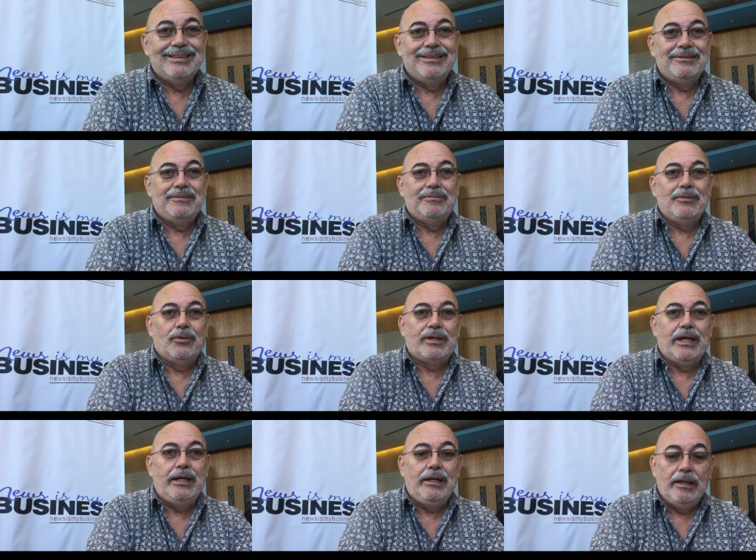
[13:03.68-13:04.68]
right.
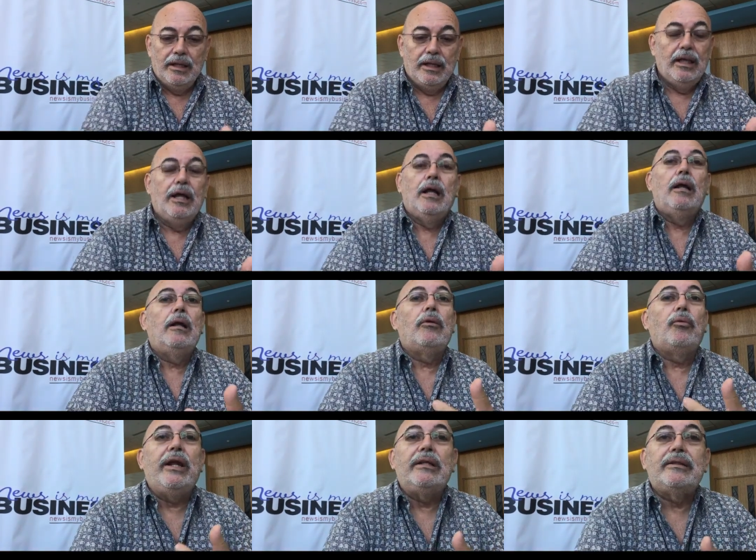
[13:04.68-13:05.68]
okay?
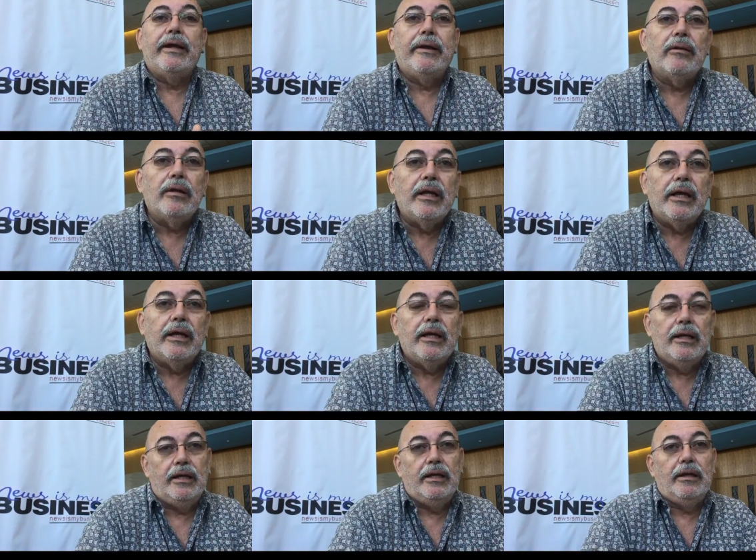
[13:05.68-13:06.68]
Retail
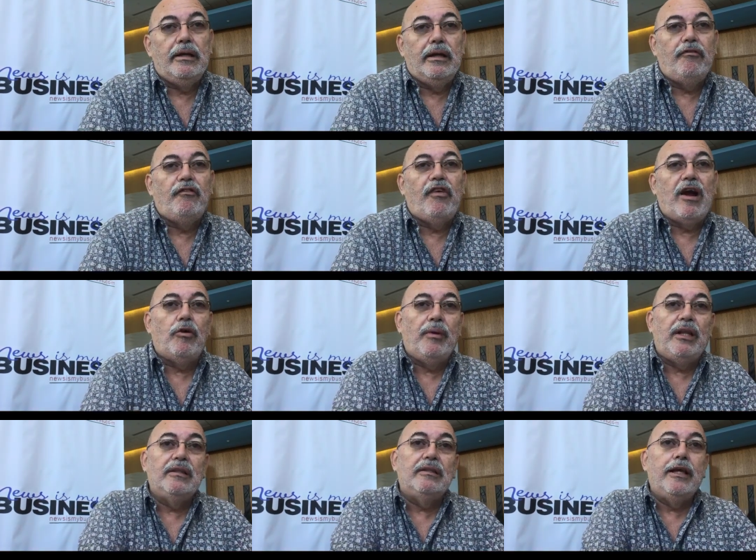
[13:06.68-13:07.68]
uh,
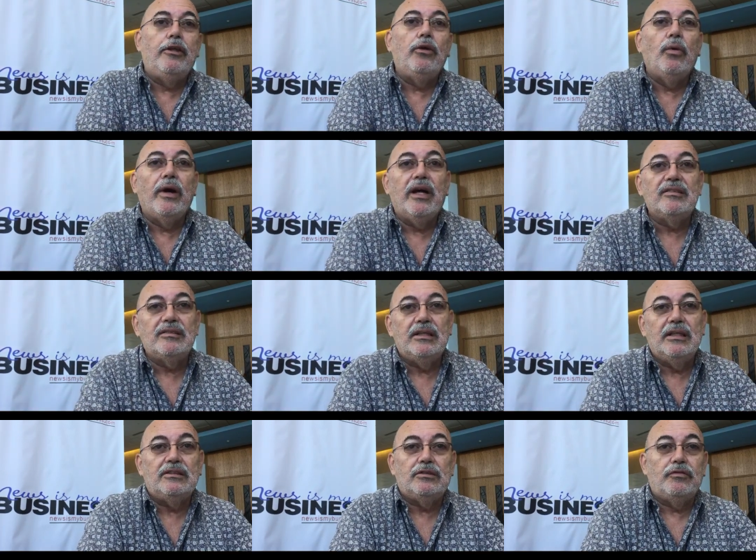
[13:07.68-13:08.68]
environment in the US
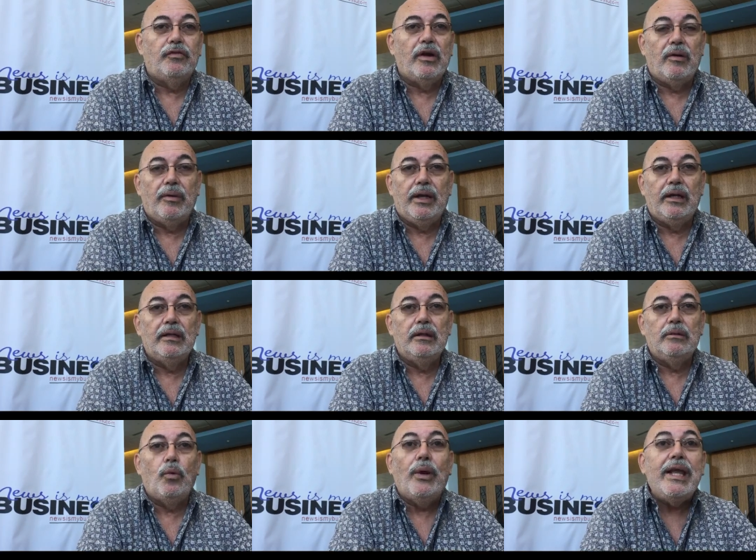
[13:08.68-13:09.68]
is very
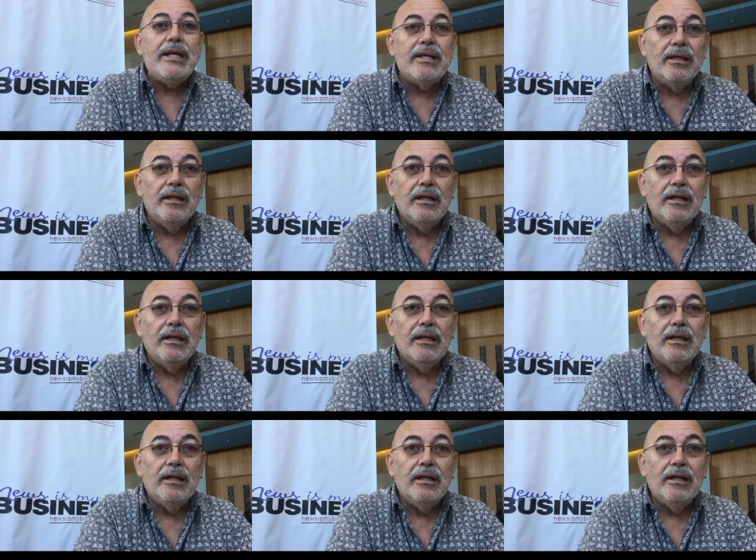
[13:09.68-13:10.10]
weak.